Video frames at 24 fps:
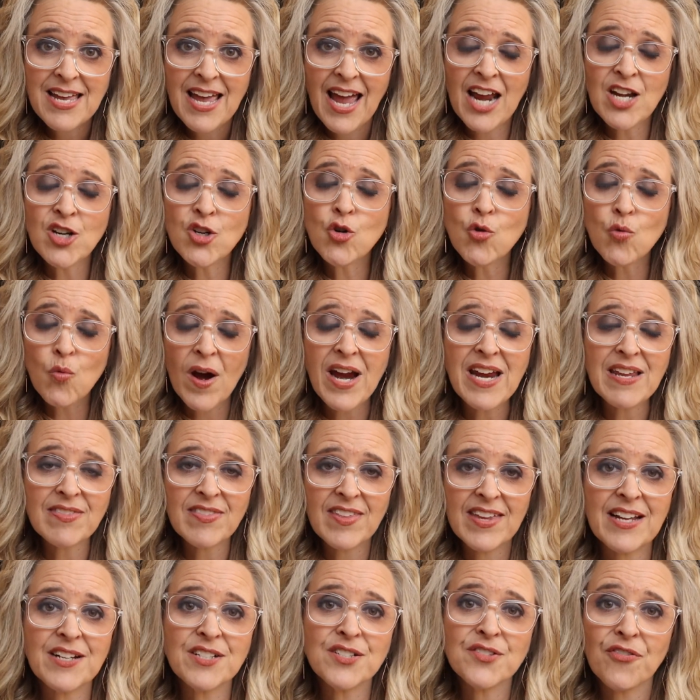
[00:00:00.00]
and great
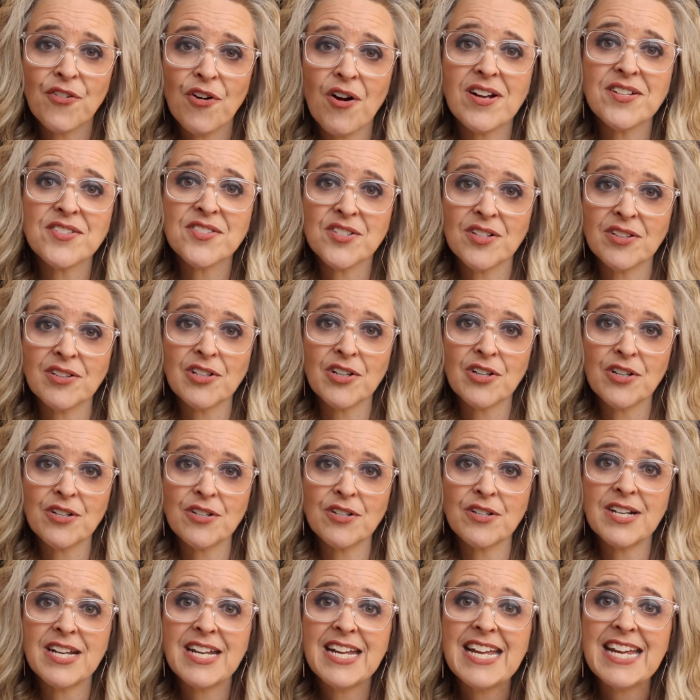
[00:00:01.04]
things for us to
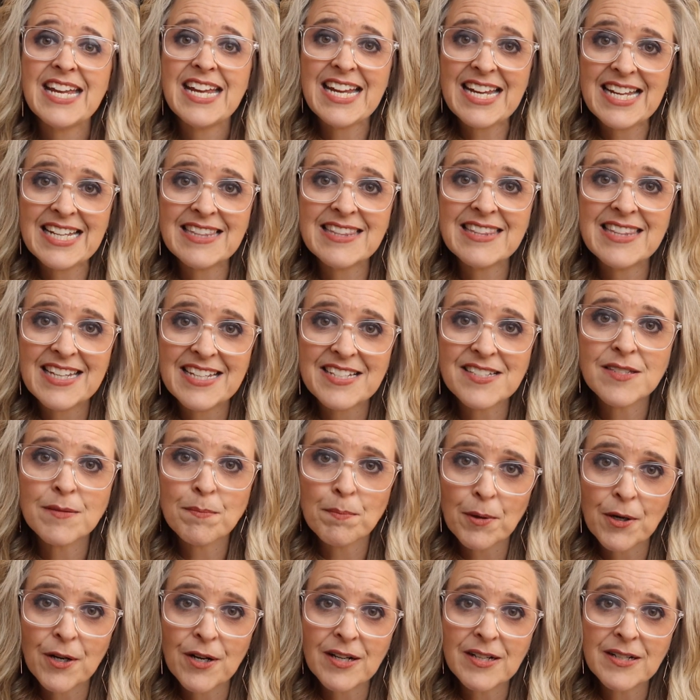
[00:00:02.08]
learn in this
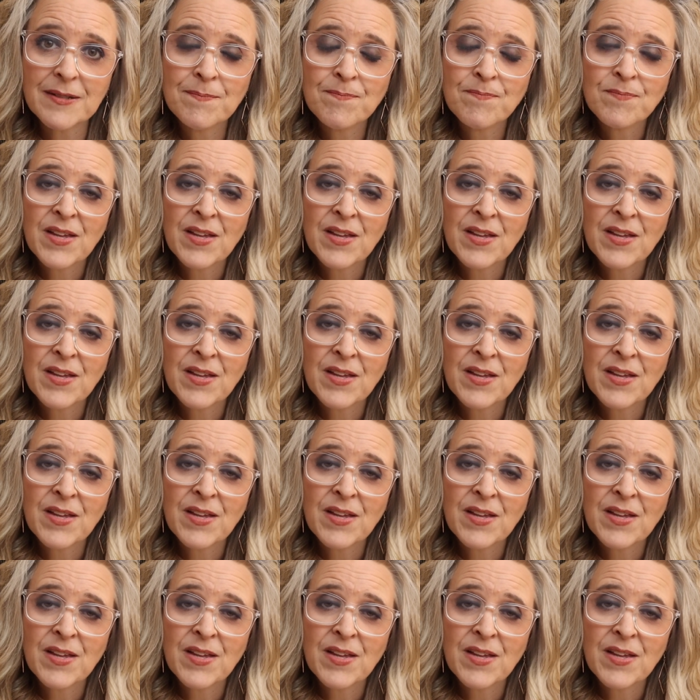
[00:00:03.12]
book.